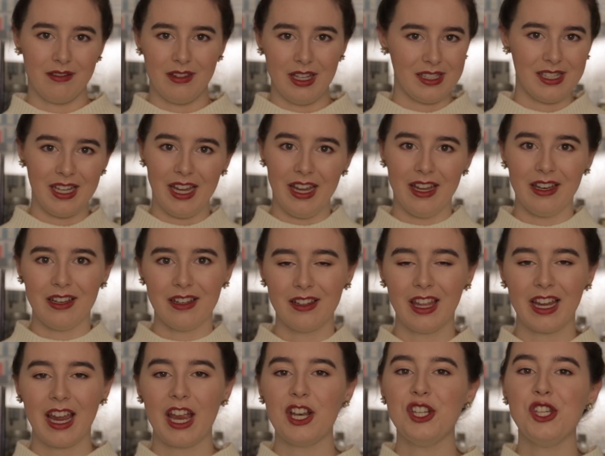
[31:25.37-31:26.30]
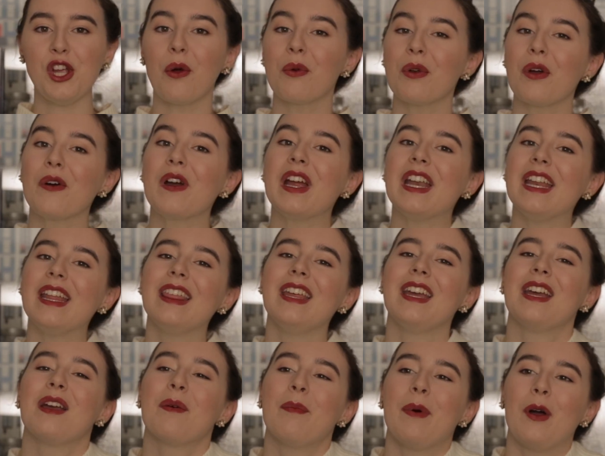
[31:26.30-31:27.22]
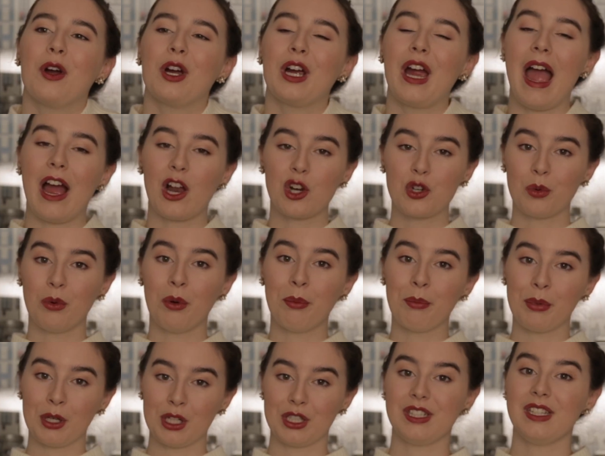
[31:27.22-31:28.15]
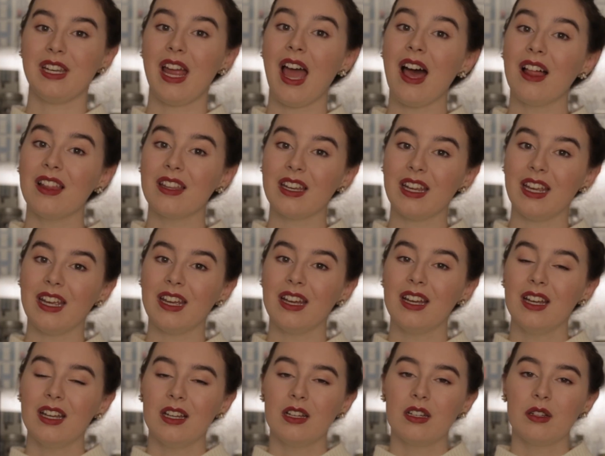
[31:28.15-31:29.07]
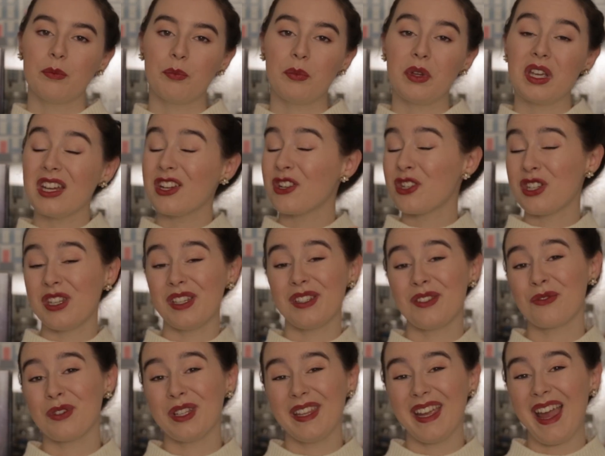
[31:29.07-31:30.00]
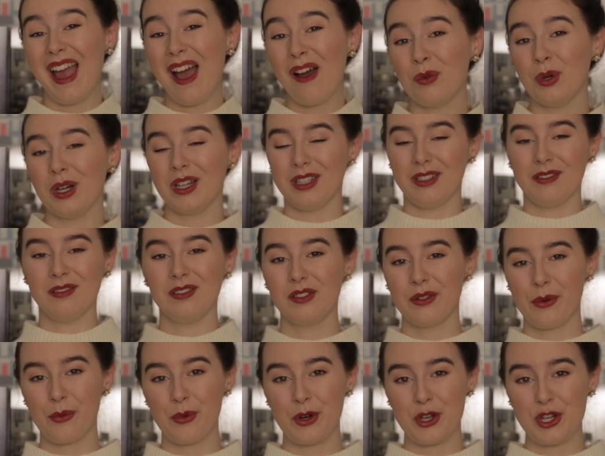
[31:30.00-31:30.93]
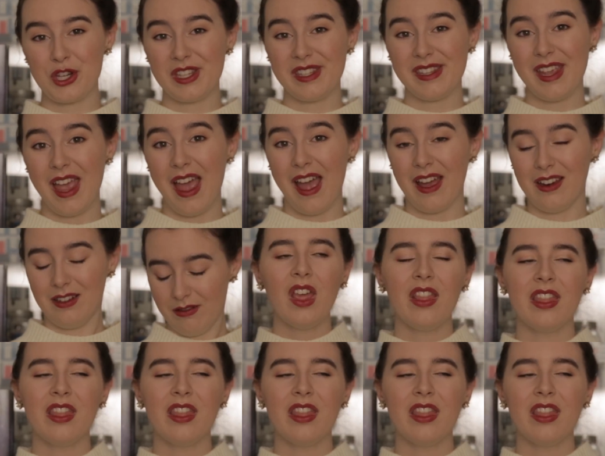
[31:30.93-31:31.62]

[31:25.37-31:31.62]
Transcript: That's it. Like, I don't know anything about her actual personality because she doesn't really have one, which is sad.